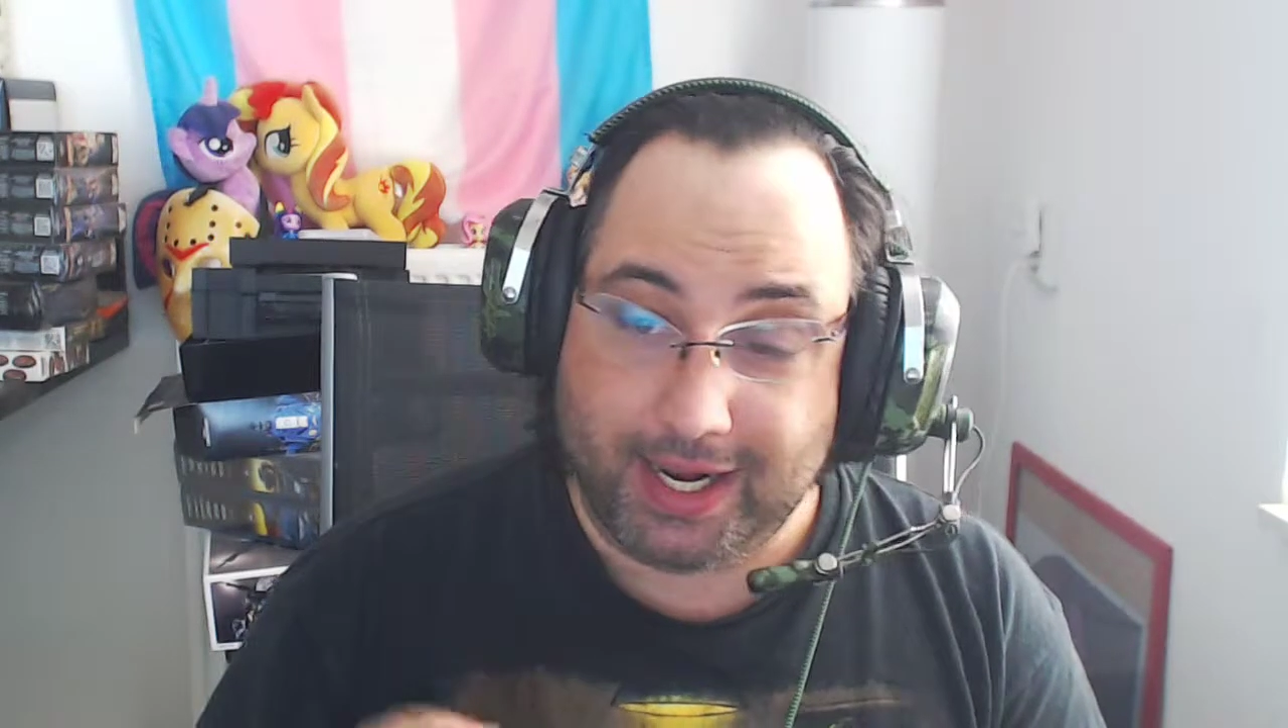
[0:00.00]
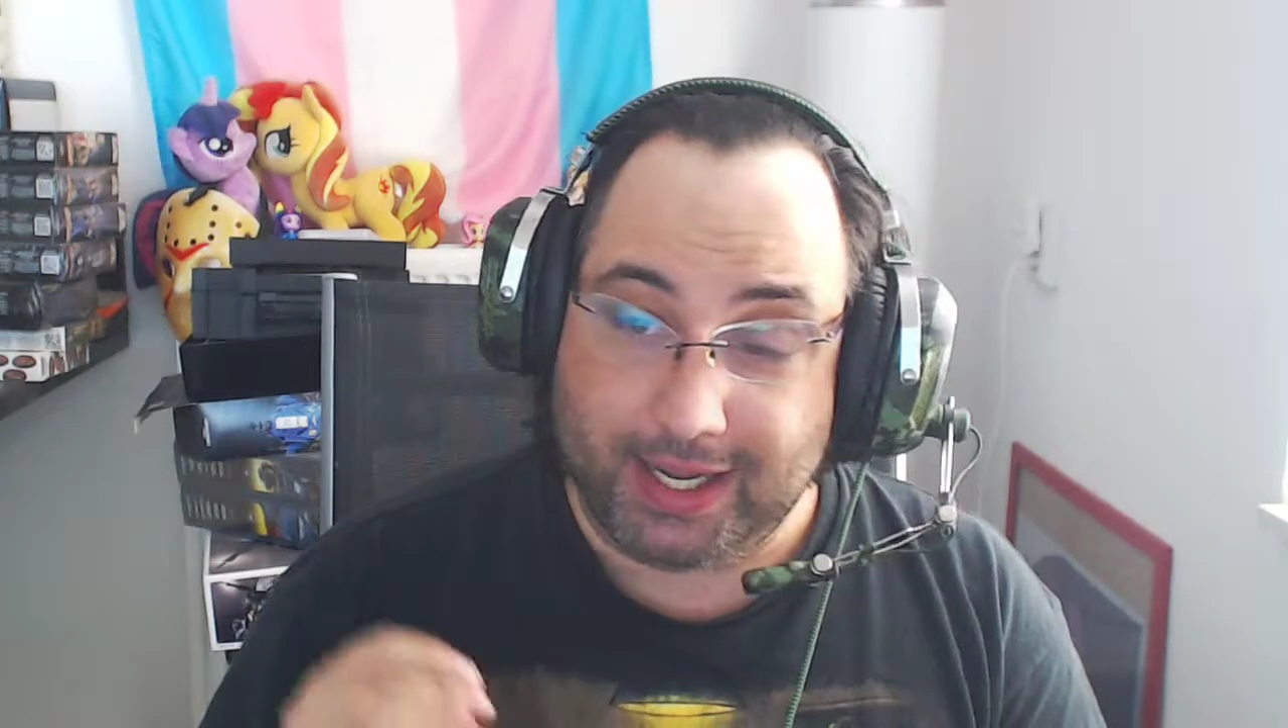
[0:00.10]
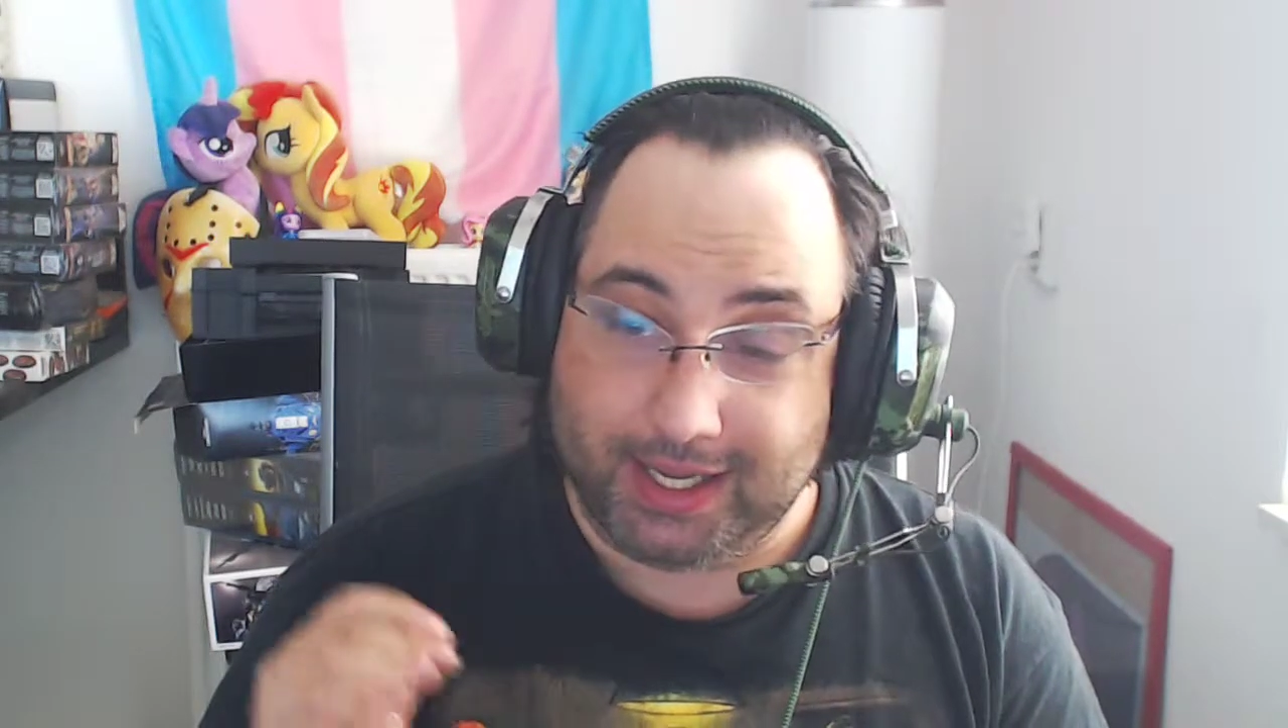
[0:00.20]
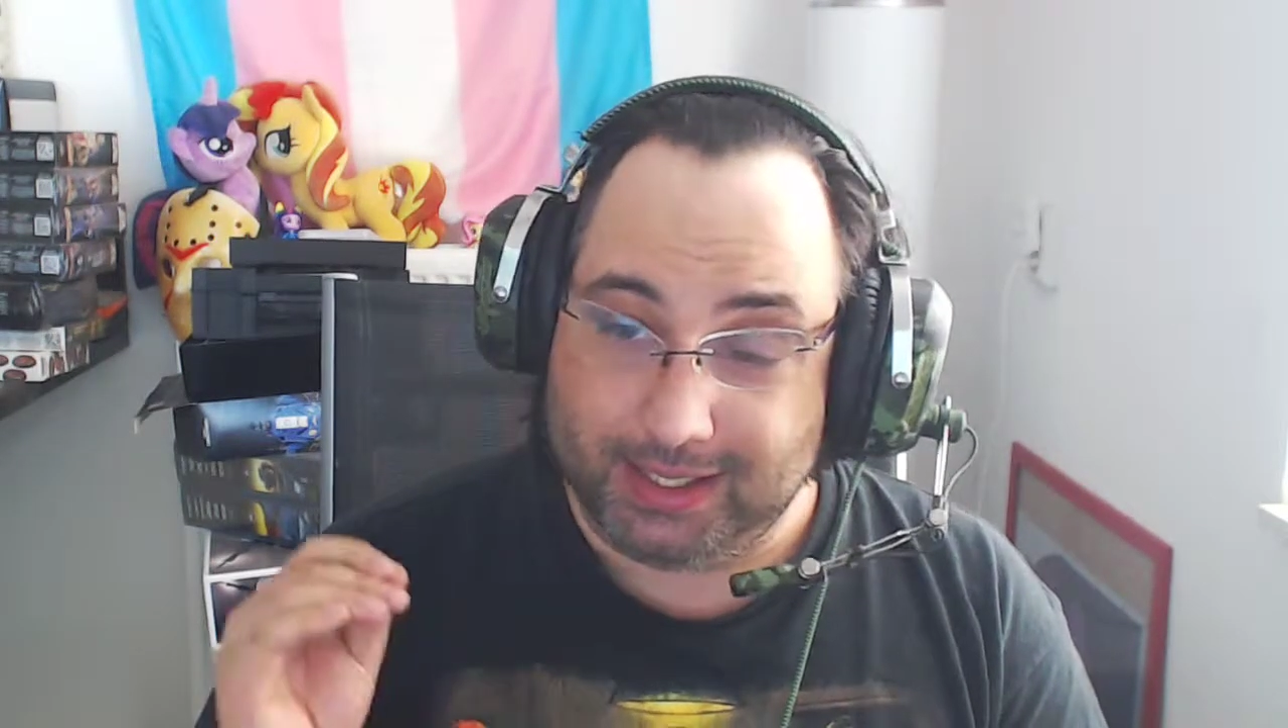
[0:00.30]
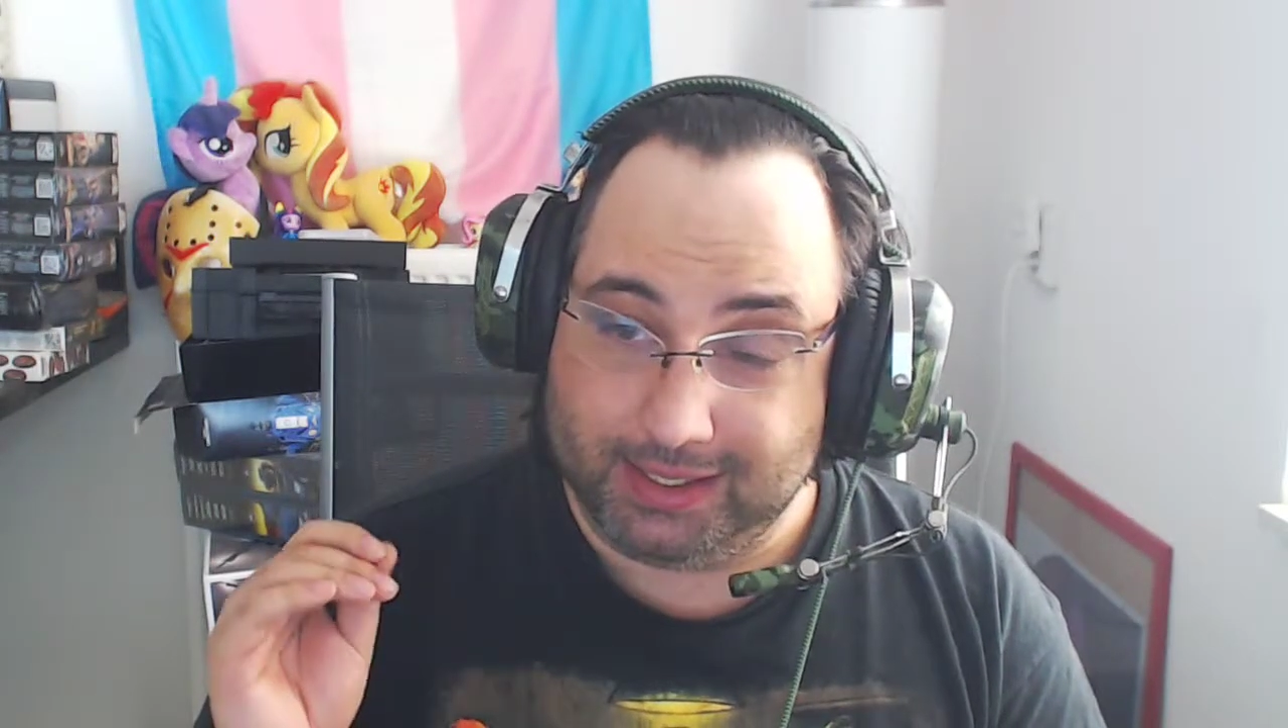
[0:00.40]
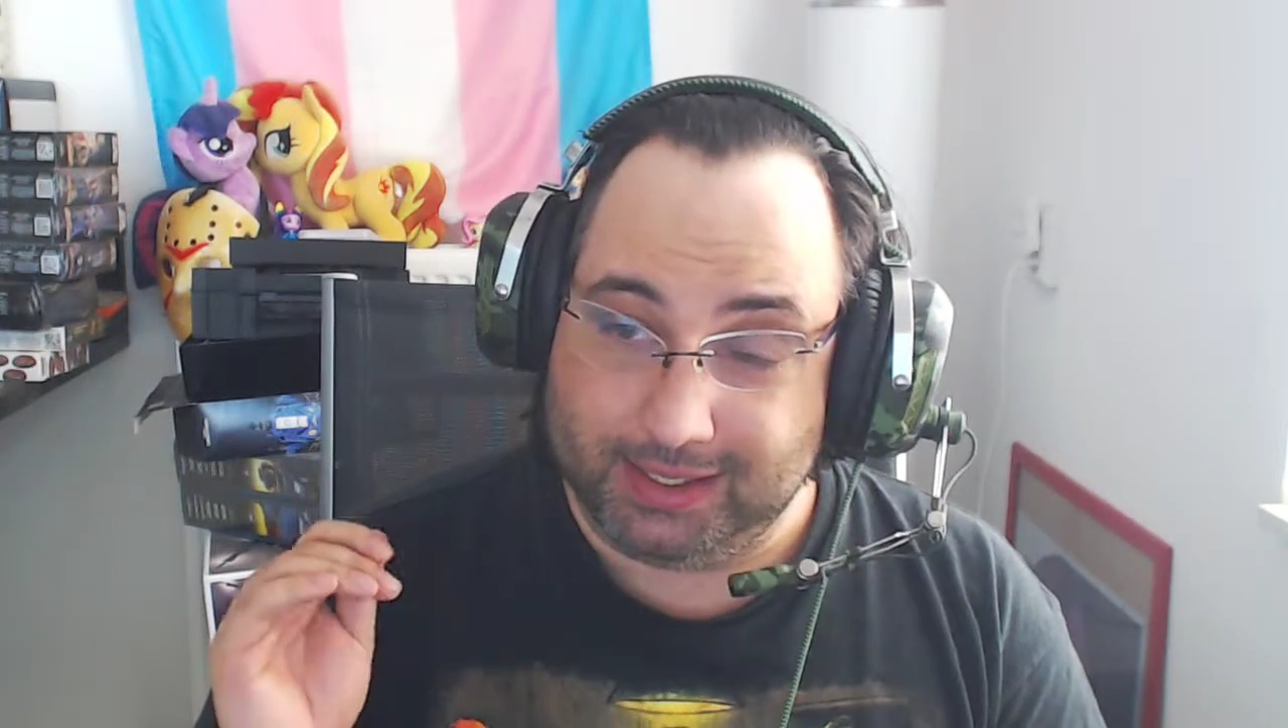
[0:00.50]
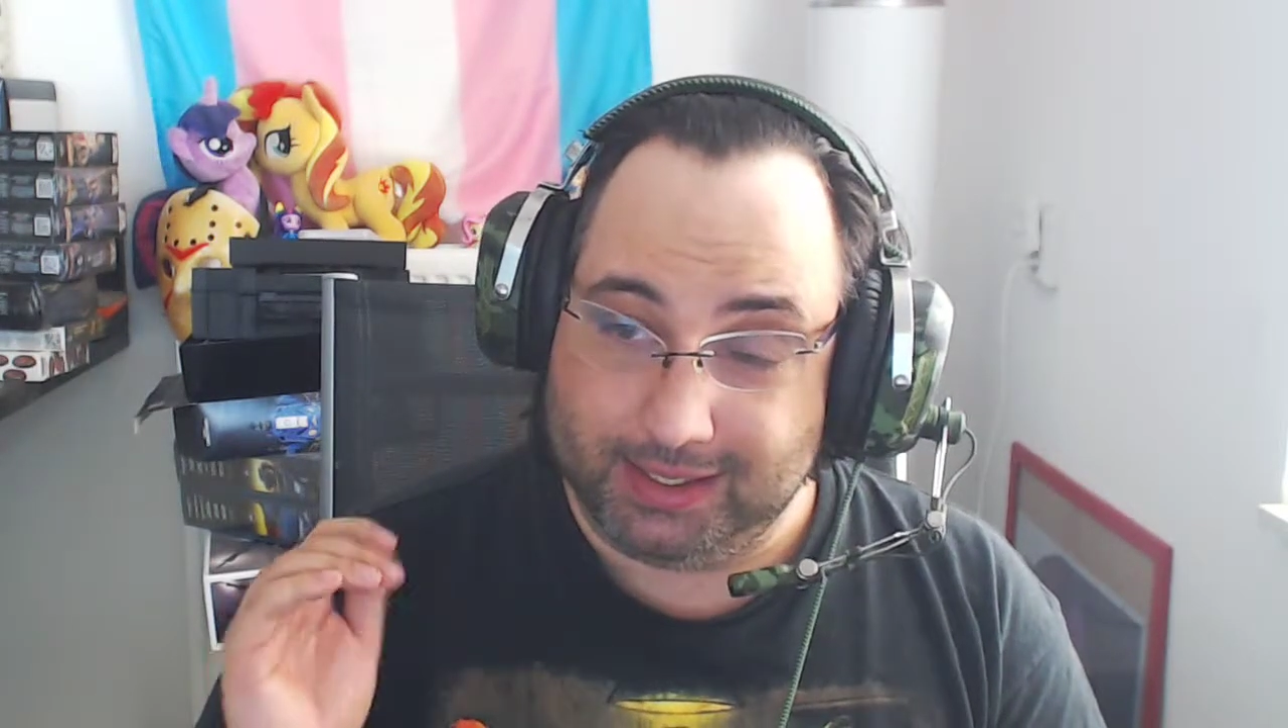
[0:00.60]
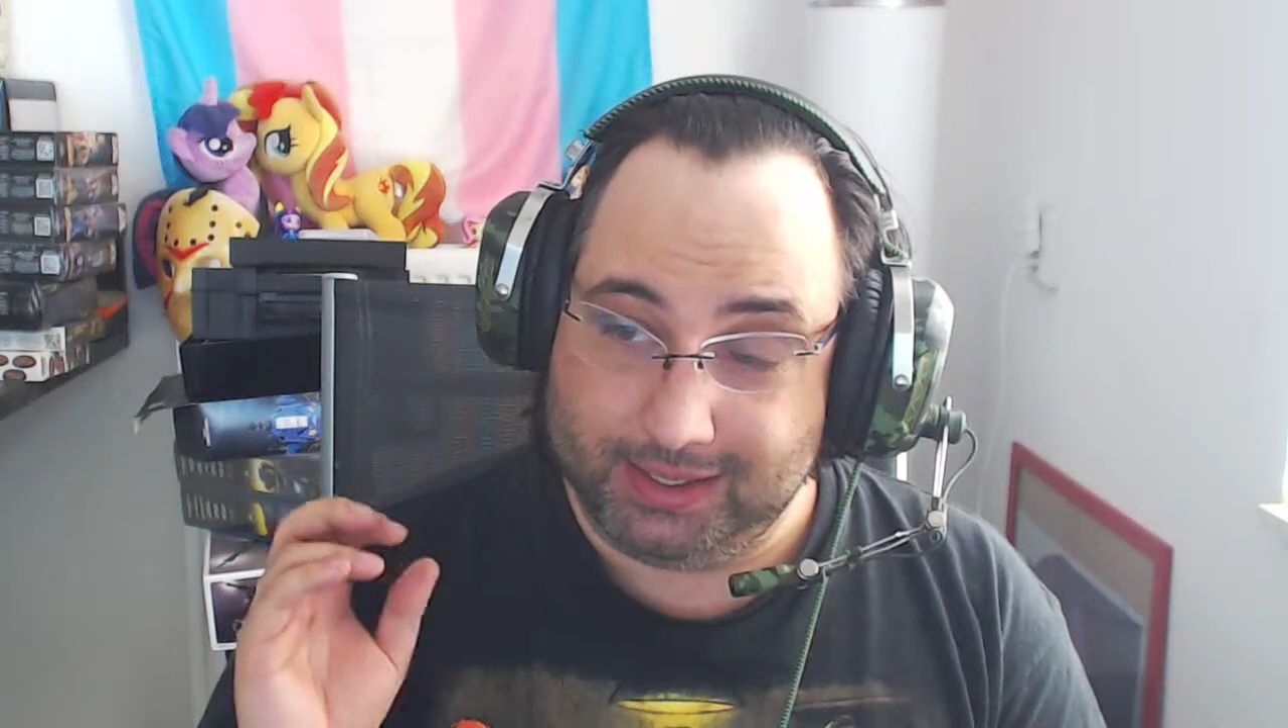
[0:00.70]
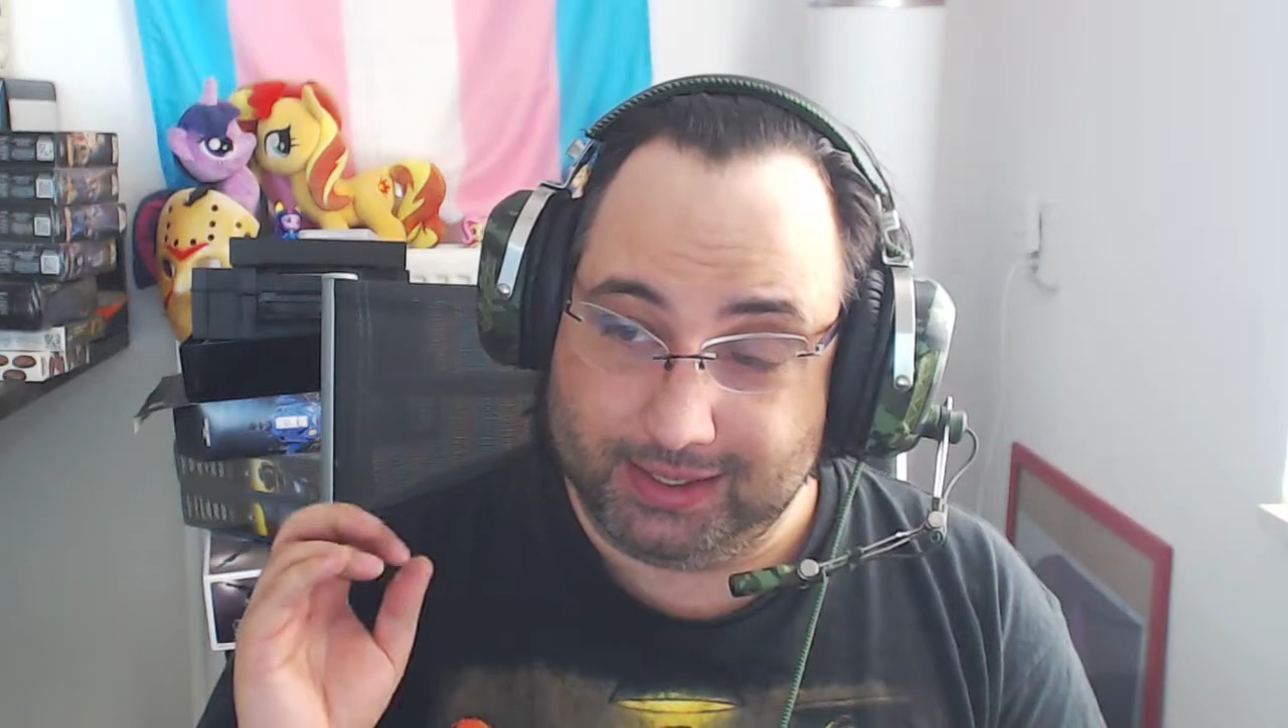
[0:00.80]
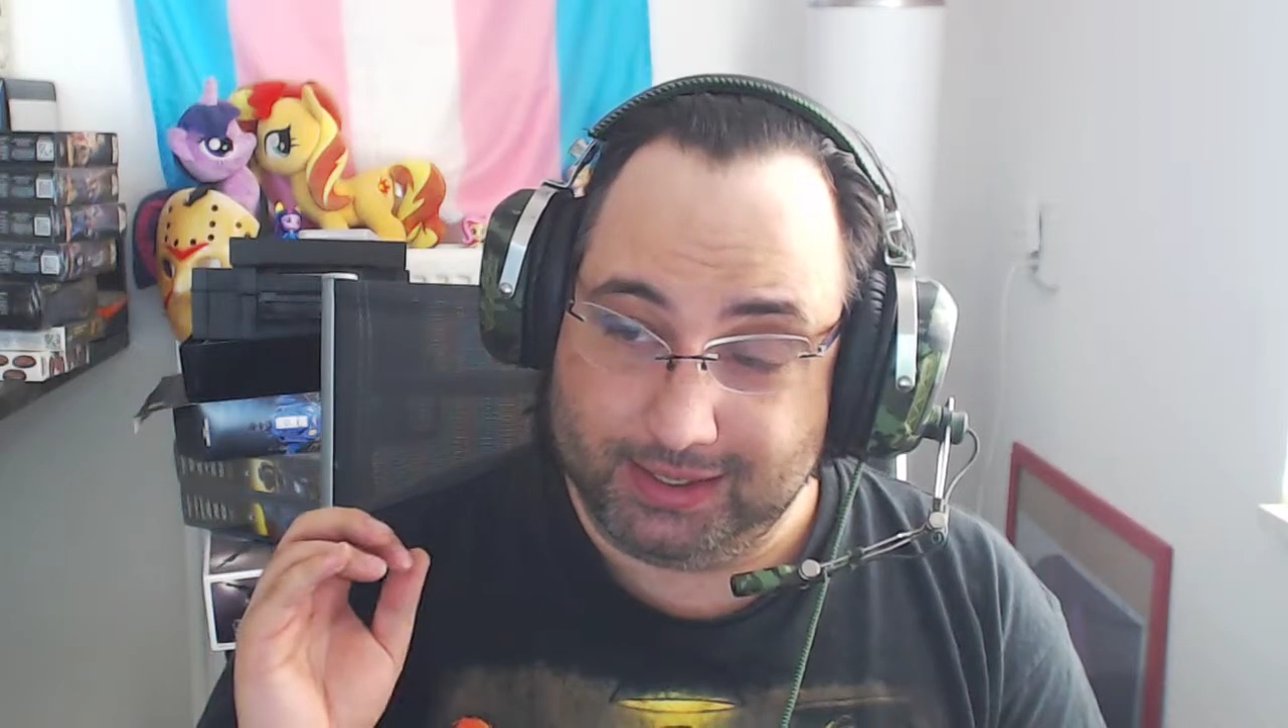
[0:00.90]

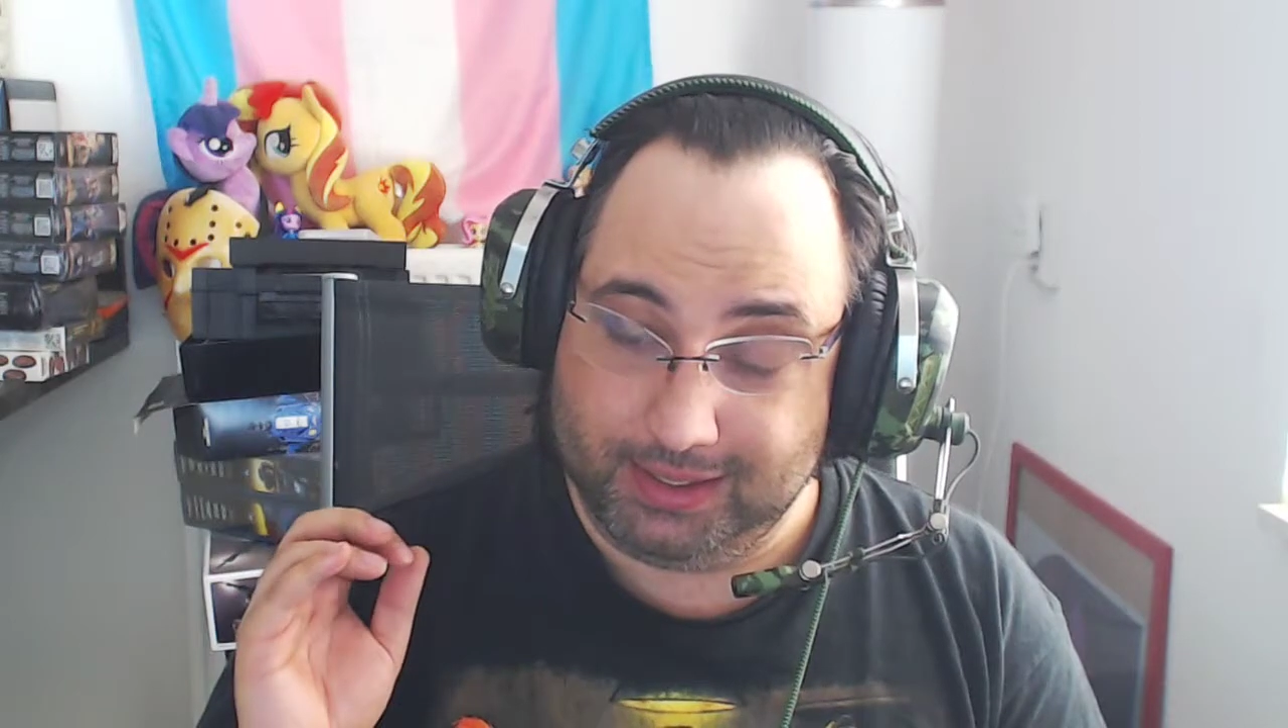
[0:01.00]
is